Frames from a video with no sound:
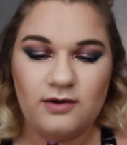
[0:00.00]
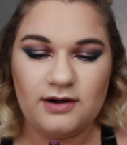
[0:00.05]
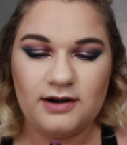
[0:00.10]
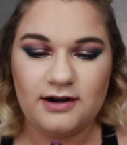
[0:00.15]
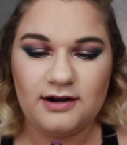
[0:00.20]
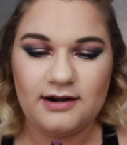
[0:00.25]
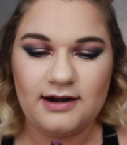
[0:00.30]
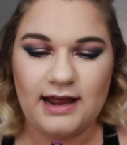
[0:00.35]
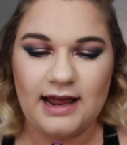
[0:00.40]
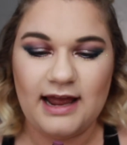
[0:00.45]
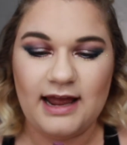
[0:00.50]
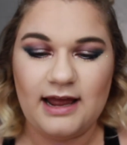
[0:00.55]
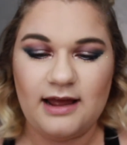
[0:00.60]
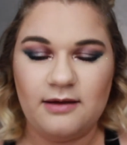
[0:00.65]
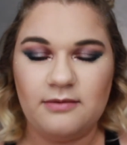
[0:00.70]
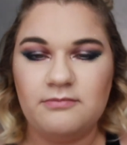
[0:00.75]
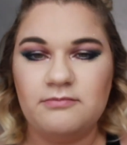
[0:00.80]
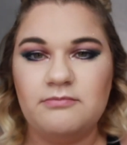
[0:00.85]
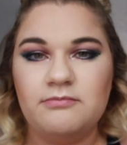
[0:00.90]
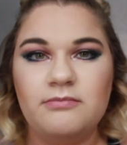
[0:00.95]
ordered
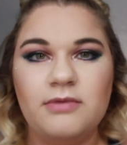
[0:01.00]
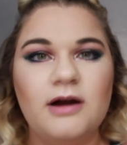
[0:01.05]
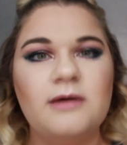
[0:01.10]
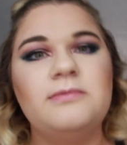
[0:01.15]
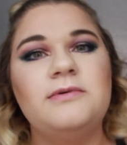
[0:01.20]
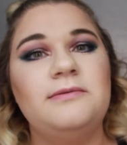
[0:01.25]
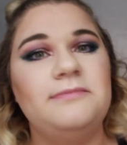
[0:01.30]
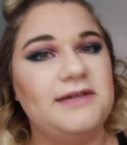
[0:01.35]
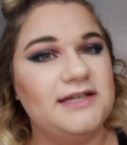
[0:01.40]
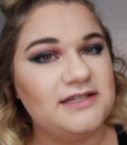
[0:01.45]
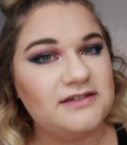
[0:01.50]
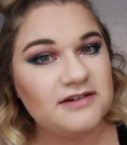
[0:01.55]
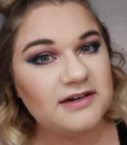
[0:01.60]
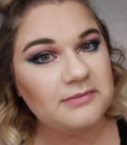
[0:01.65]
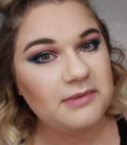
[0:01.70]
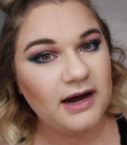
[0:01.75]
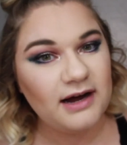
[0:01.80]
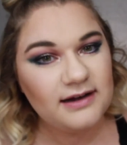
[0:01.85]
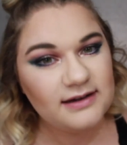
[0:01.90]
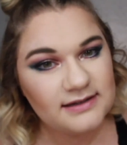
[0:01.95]
a purple mystery
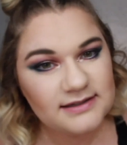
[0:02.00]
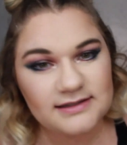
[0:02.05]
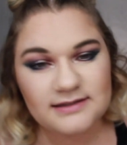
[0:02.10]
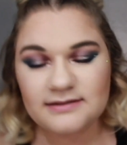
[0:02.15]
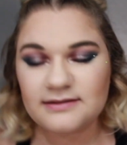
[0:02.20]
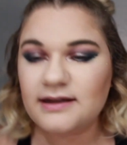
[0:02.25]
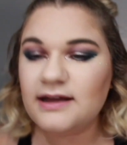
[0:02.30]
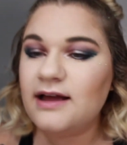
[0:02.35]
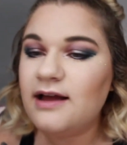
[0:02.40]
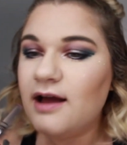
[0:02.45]
box